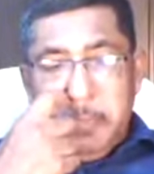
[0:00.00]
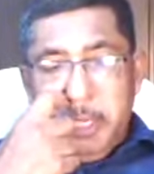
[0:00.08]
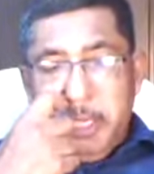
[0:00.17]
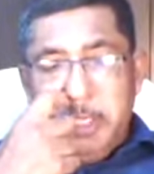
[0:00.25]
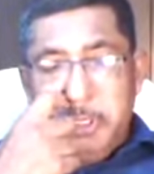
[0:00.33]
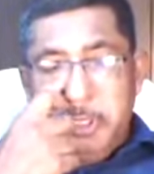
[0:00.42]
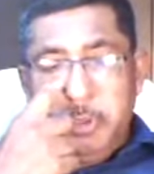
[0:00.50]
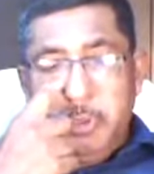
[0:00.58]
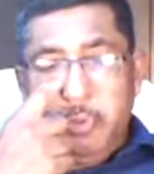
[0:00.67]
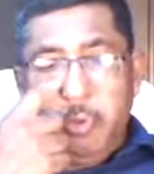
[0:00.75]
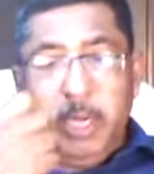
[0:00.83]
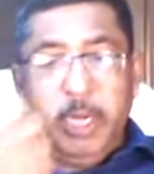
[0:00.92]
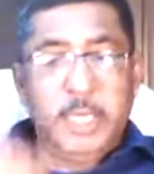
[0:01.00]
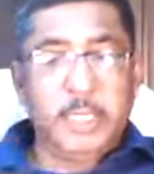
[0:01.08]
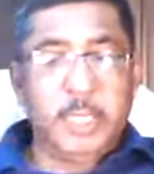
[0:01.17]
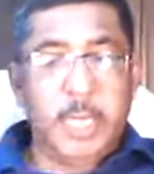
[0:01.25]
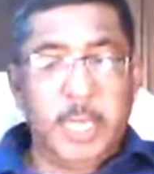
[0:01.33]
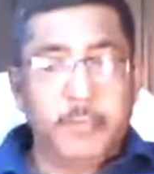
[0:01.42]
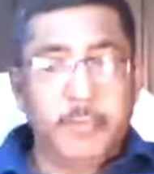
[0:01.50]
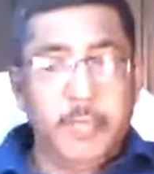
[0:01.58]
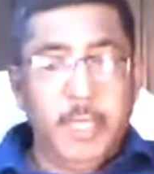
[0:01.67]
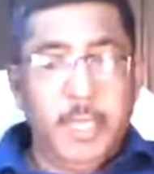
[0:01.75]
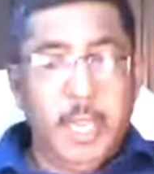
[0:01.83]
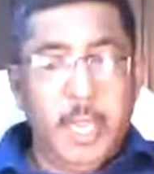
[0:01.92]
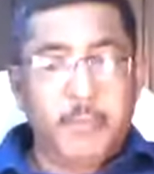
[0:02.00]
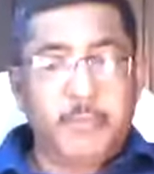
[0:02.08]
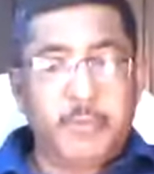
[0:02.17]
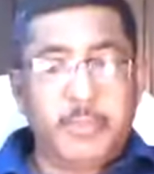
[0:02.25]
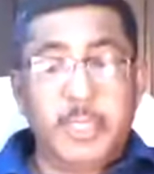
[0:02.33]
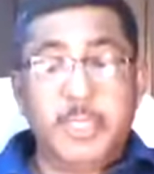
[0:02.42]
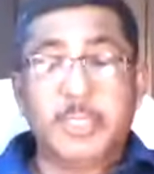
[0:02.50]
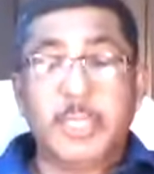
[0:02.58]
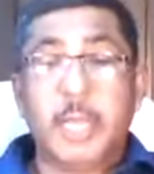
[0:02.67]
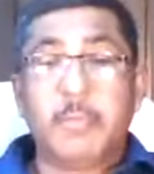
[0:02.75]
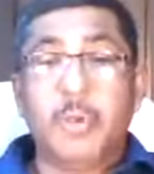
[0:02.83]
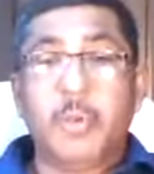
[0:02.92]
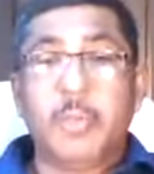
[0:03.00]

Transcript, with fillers: begins to dwell in his life. And since that